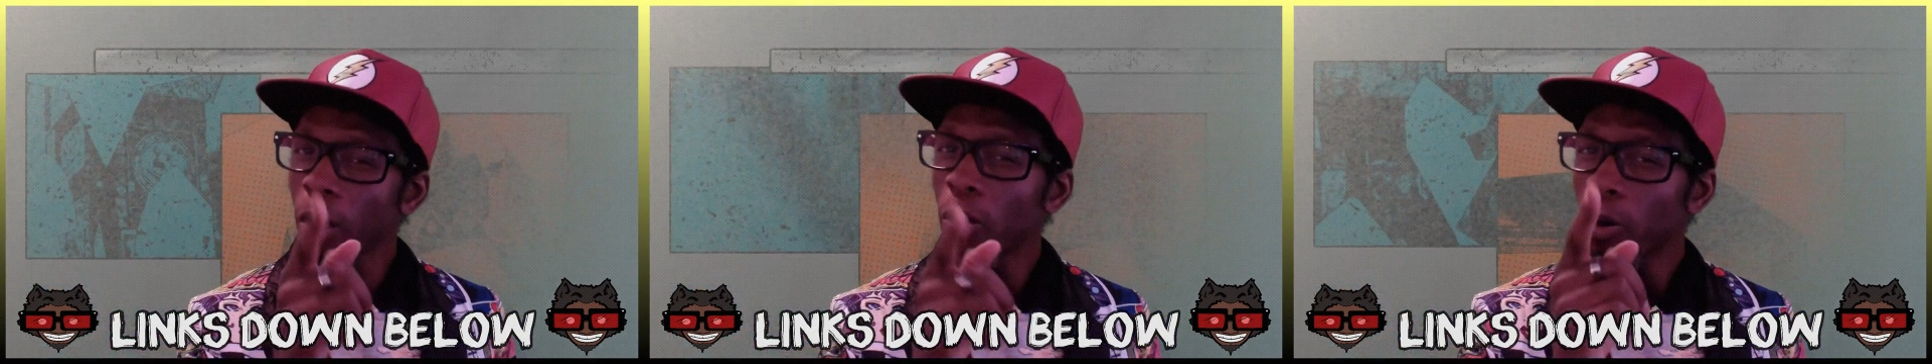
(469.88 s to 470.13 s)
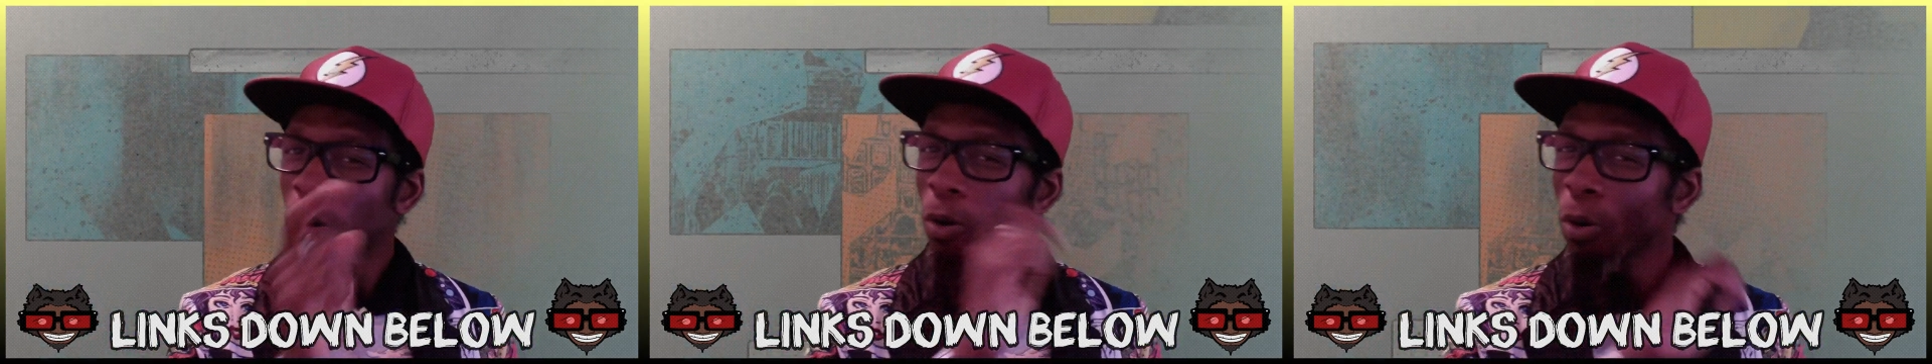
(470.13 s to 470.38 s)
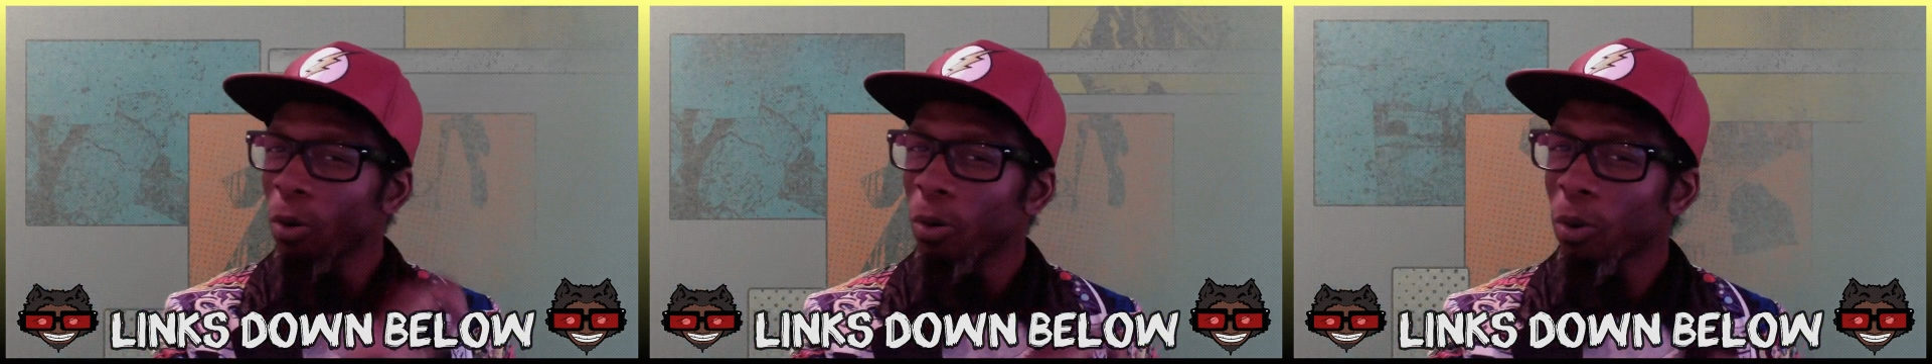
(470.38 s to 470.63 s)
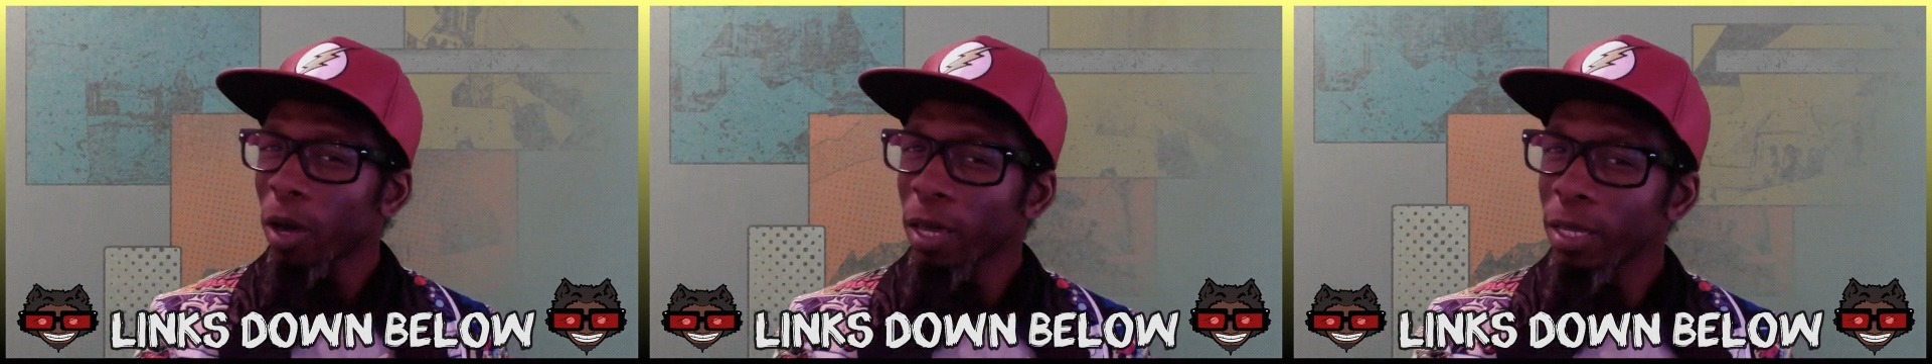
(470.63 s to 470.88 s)
oh,
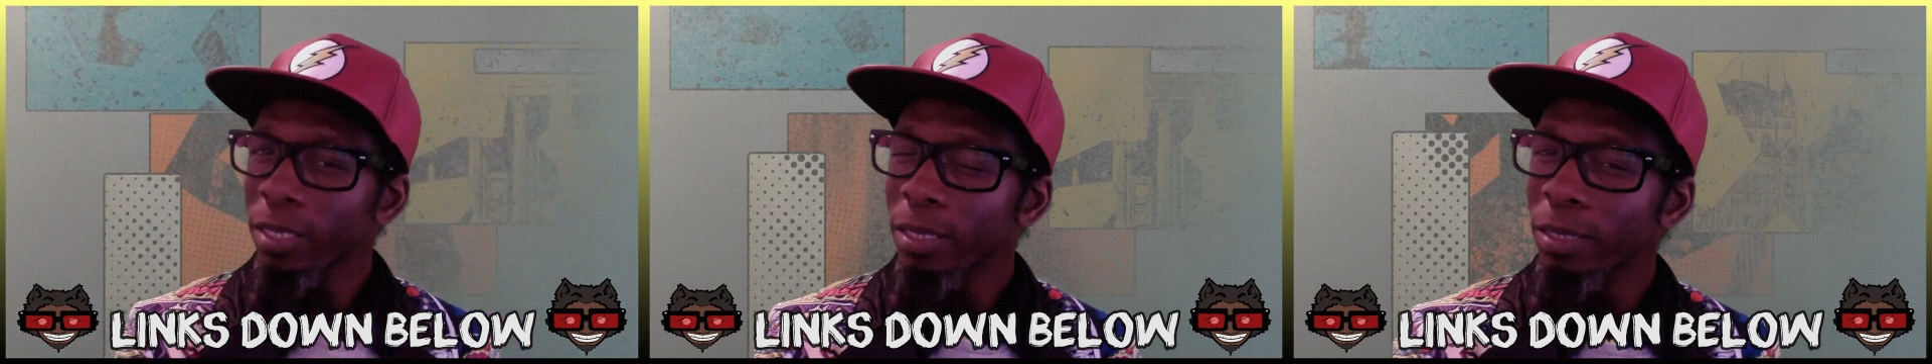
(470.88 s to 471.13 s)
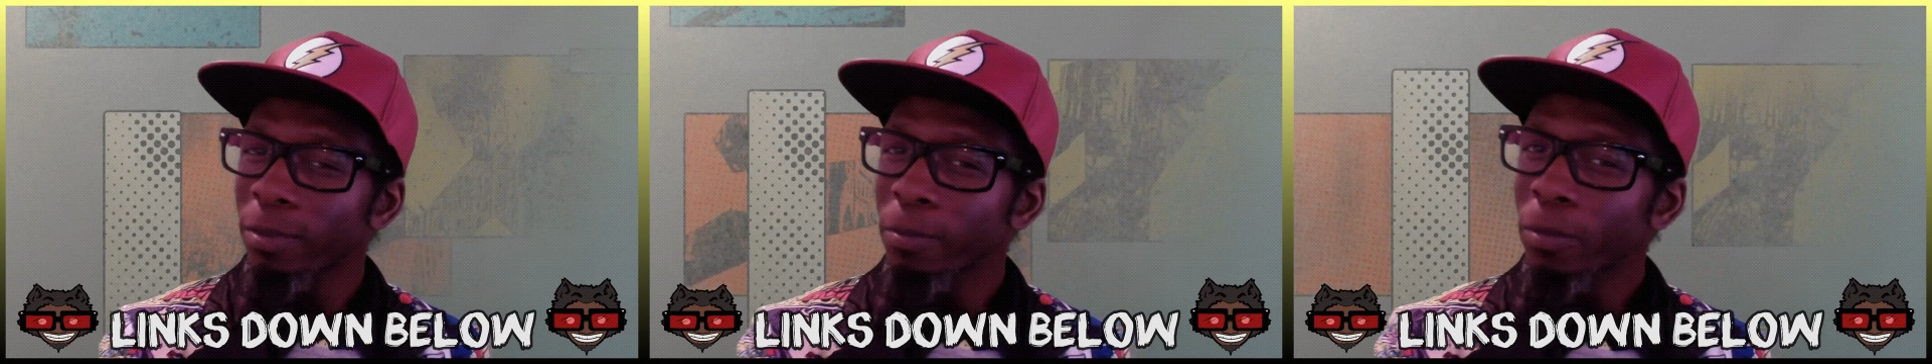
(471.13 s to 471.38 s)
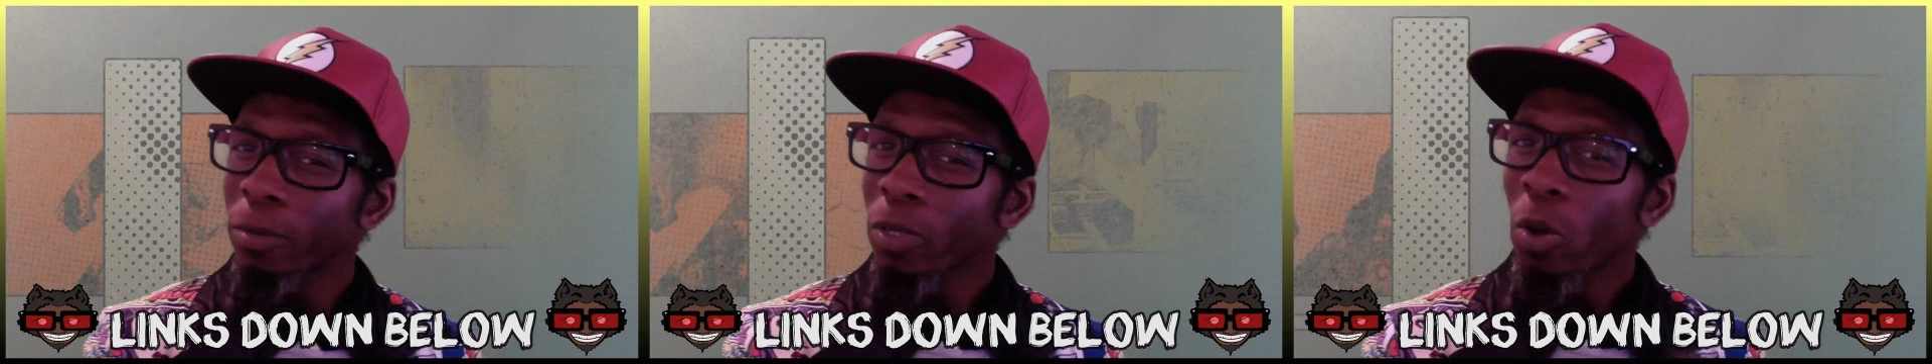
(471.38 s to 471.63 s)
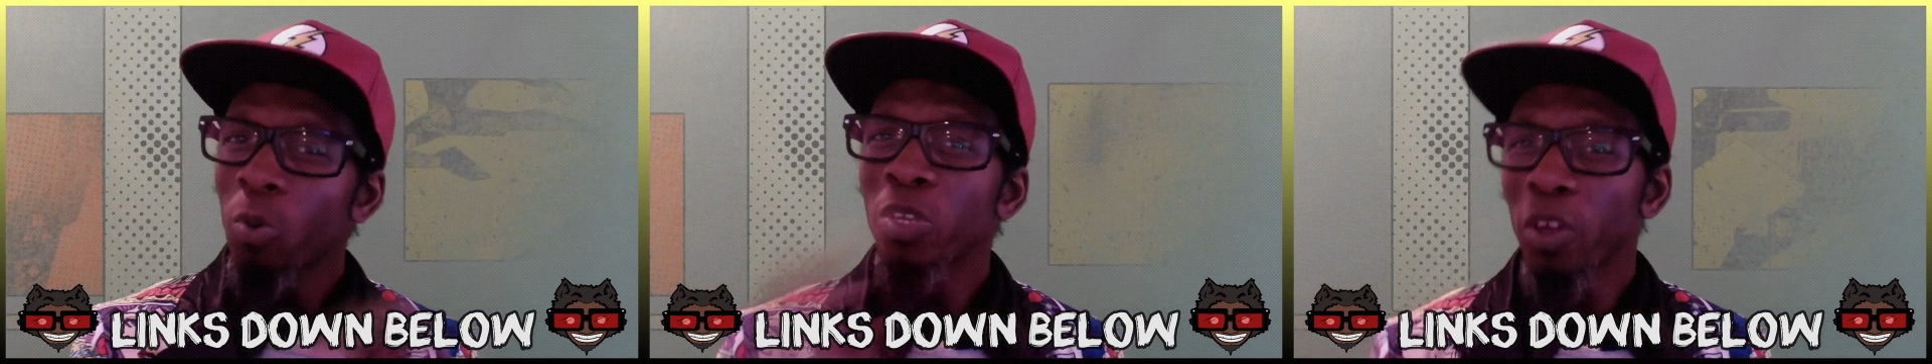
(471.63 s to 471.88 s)
wait. When